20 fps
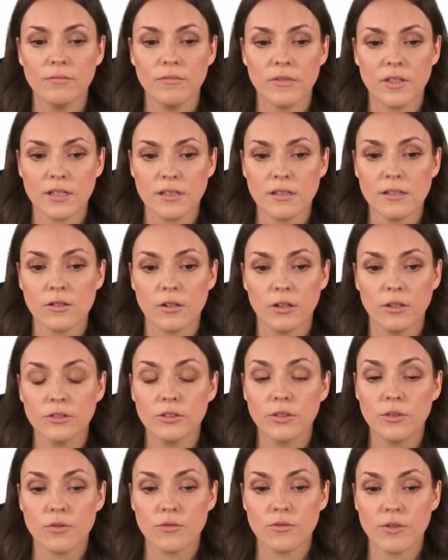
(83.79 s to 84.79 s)
this is also
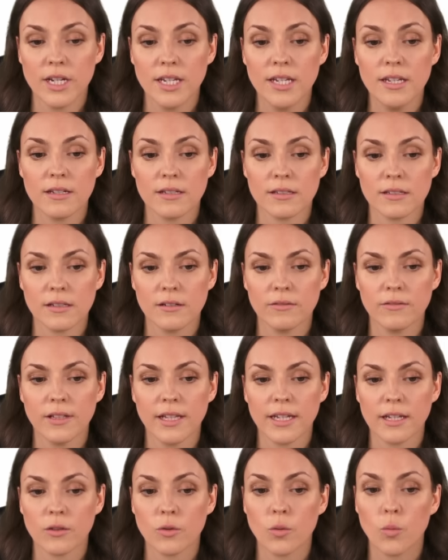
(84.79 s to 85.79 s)
the radius of
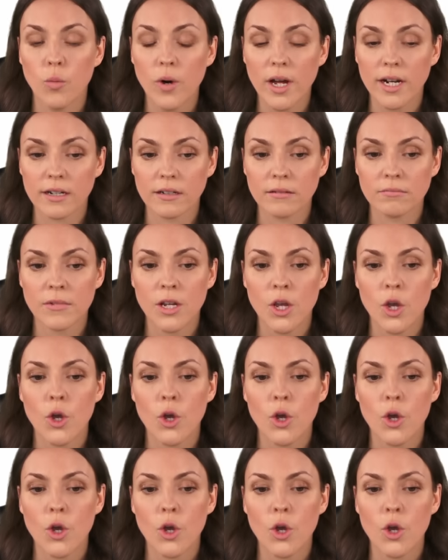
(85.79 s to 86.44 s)
length one.